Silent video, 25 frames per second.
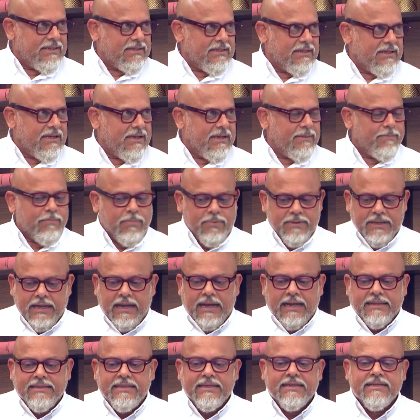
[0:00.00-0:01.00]
Yeah,
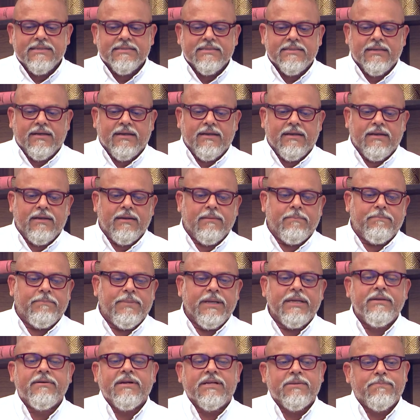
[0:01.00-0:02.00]
uh, I think it's a, a,
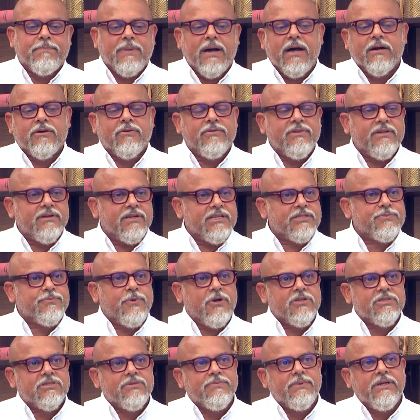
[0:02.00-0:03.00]
big part of the
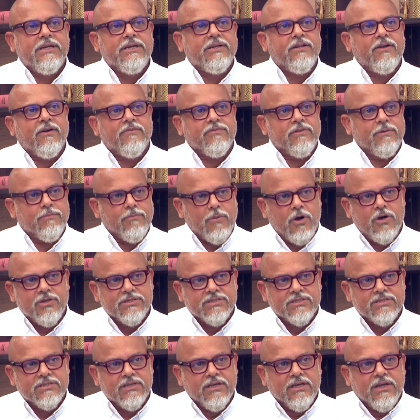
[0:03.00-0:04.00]
responsibility of the
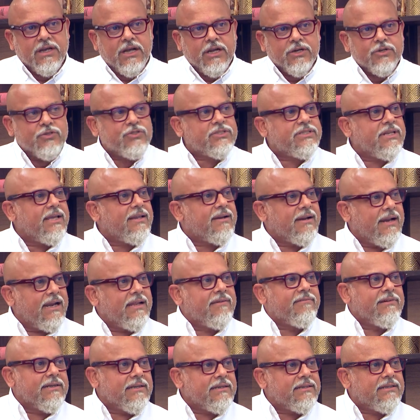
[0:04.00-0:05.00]
boss to stay
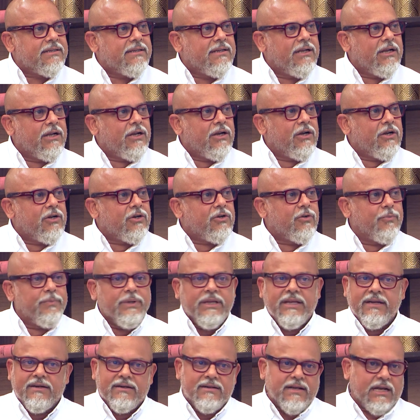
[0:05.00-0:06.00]
relevant. Mm to
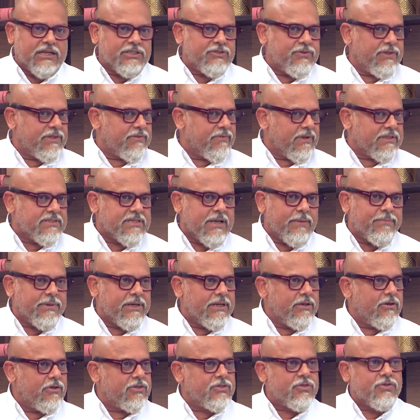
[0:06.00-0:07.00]
be in touch with what's
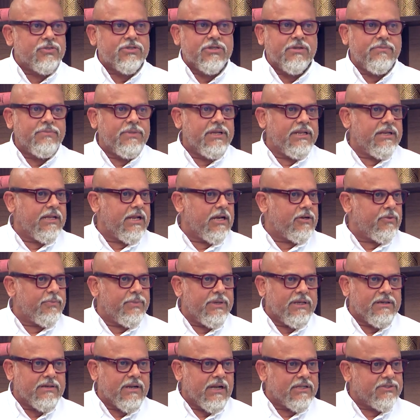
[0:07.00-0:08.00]
happening on social media, to
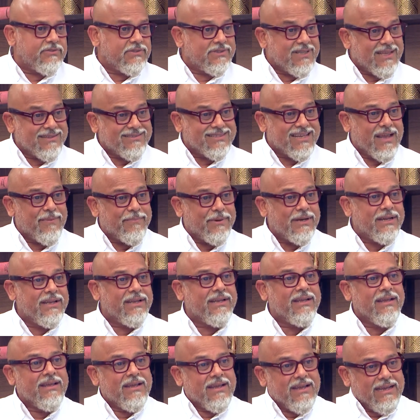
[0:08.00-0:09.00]
be in touch with what's
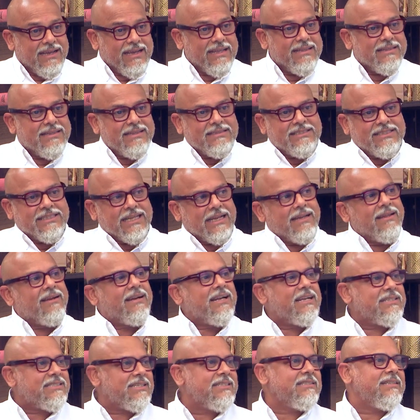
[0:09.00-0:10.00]
happening in the
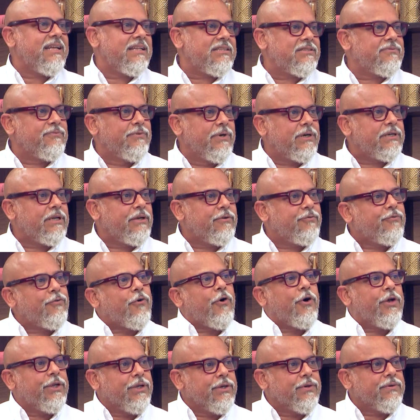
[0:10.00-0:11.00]
generation that's working
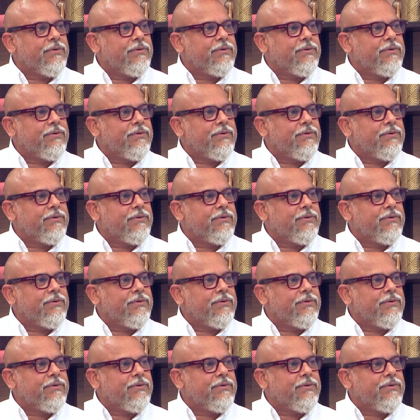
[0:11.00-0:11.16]
for you.